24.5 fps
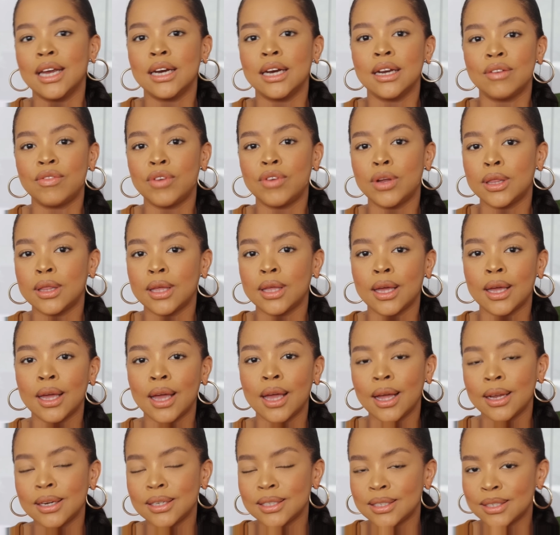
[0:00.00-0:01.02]
everything,
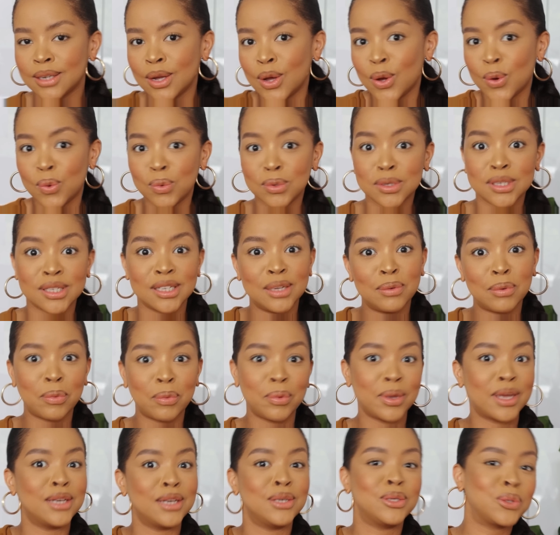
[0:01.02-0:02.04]
and we'll see what we
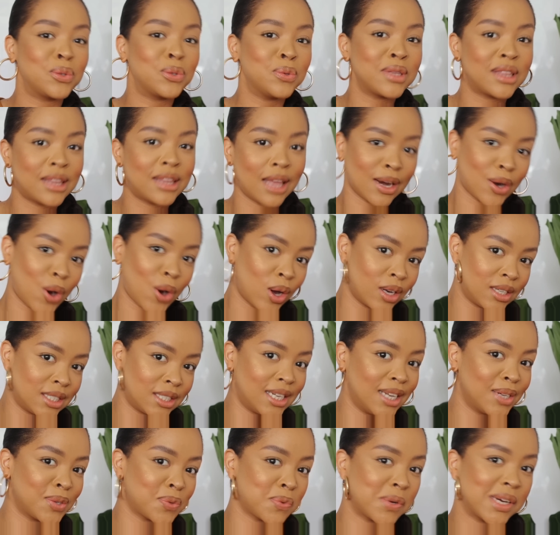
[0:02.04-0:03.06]
can do with that
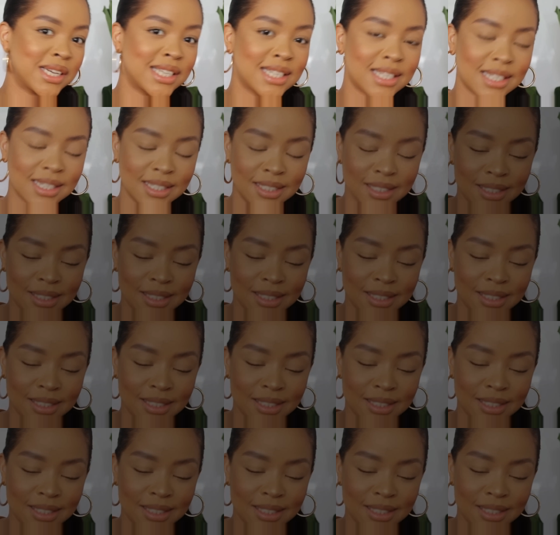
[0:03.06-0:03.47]
content wise.